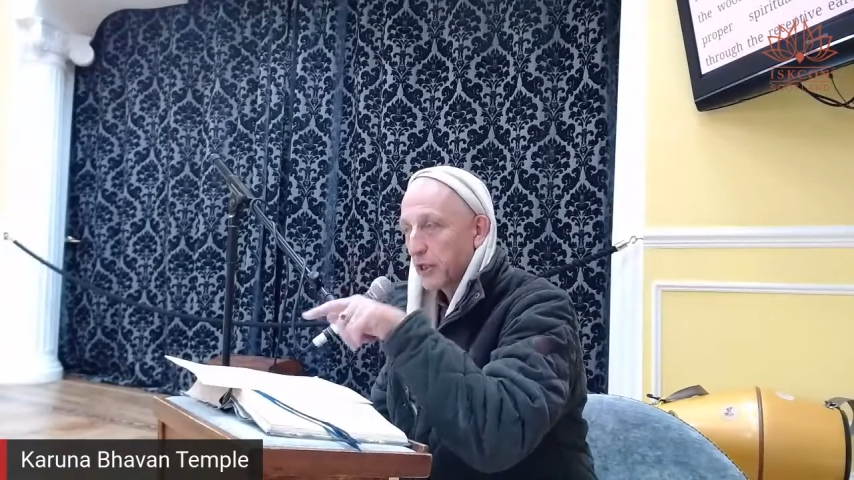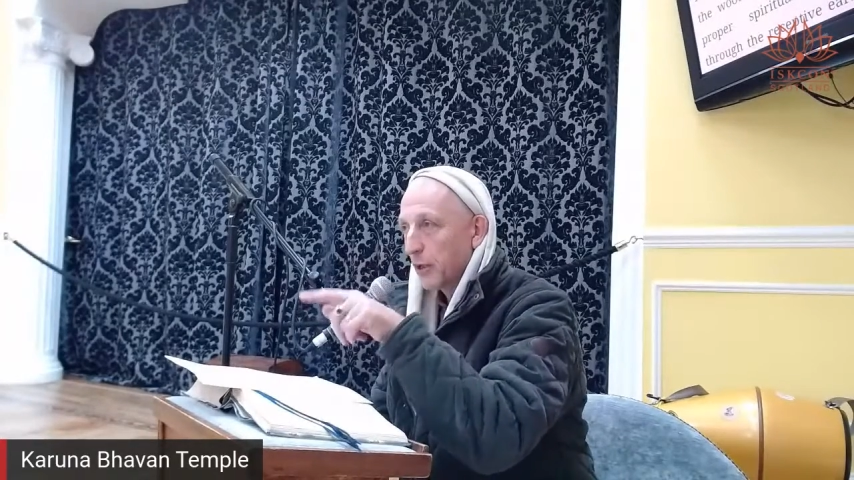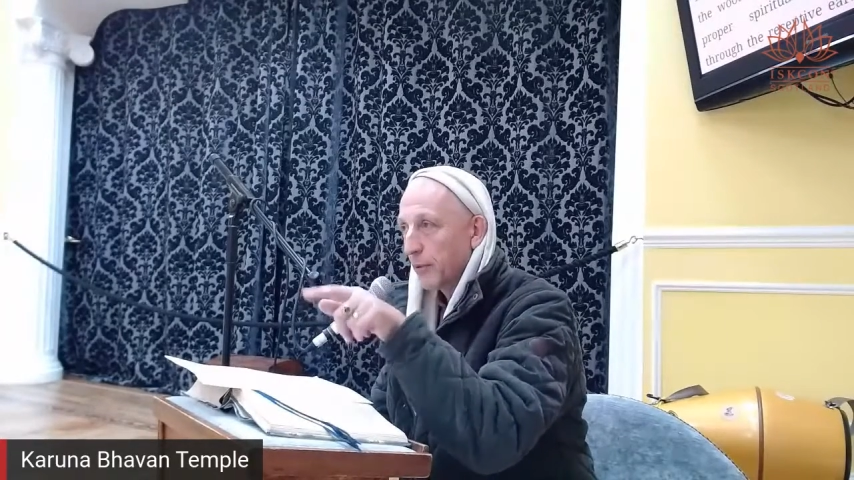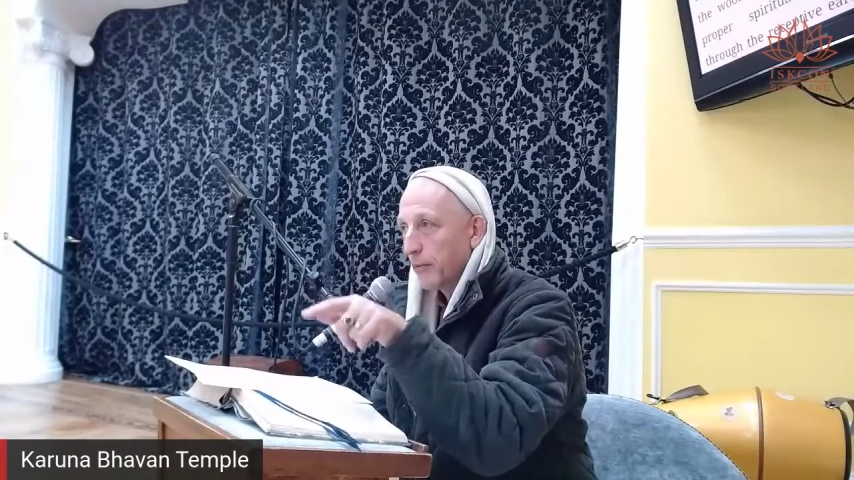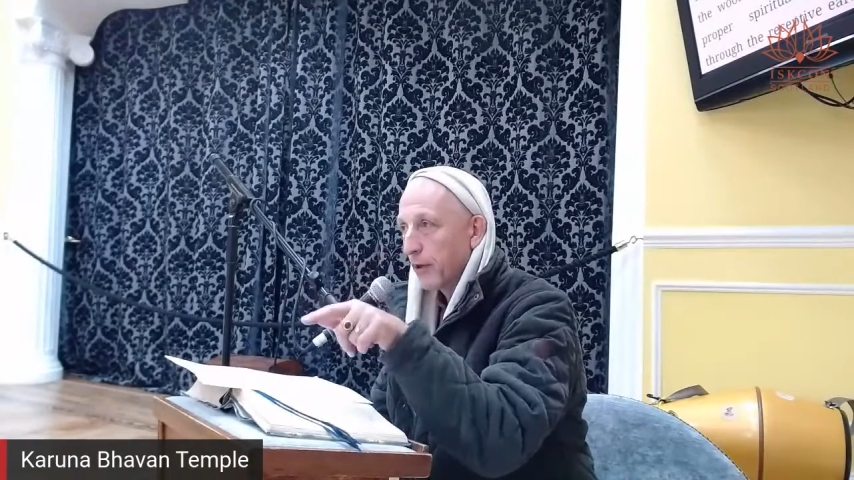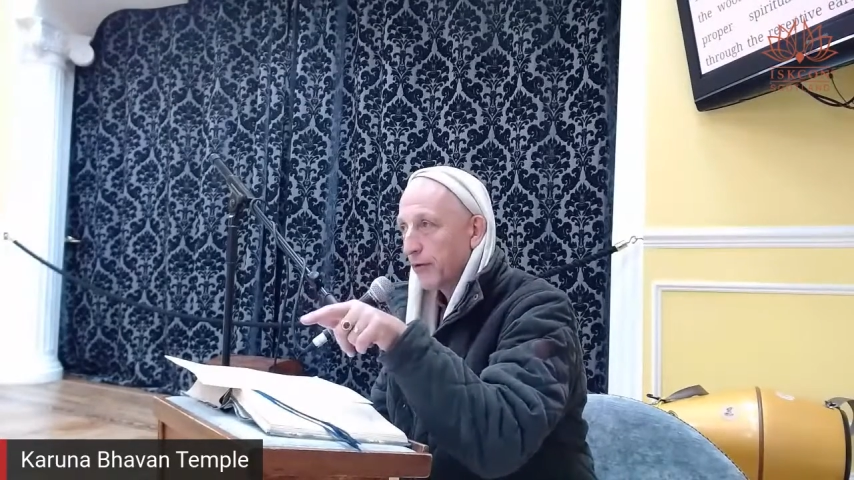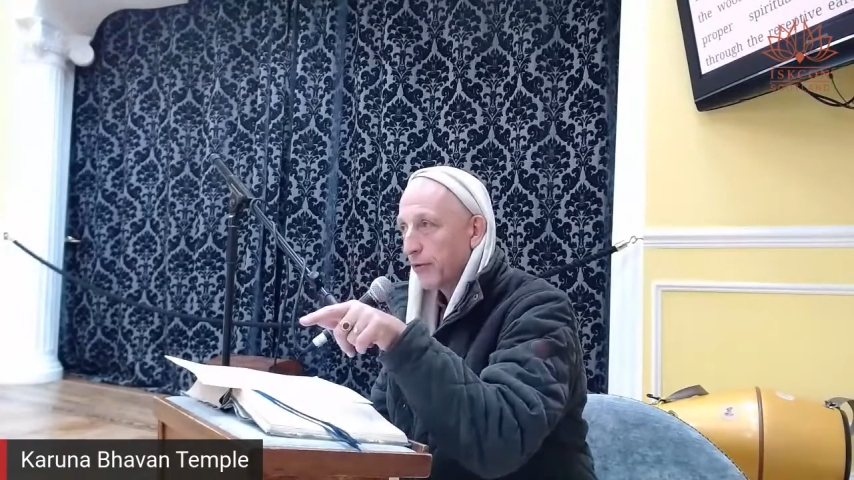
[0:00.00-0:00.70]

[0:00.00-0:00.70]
not be bothered.